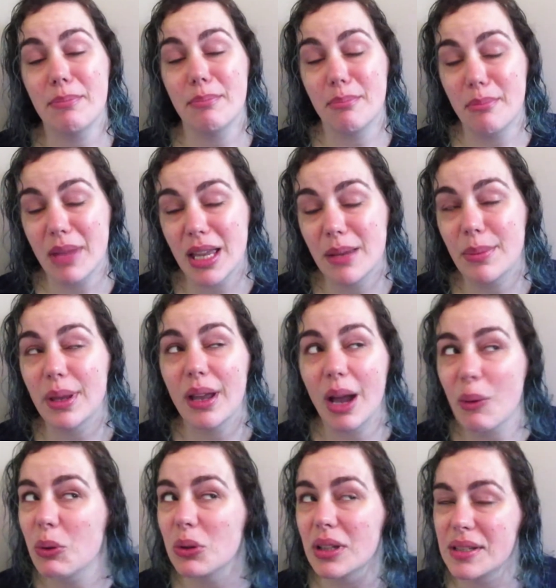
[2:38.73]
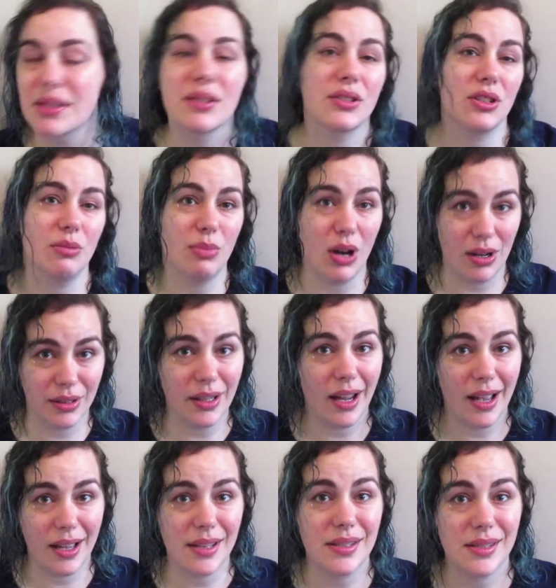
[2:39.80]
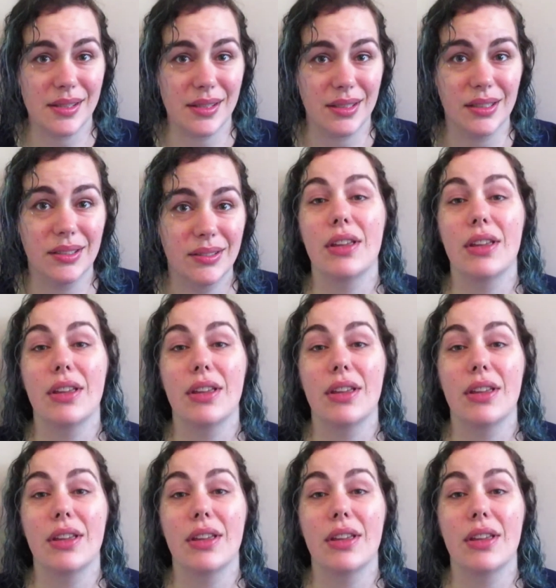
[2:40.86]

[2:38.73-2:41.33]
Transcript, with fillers: maybe I will listen to the podcast.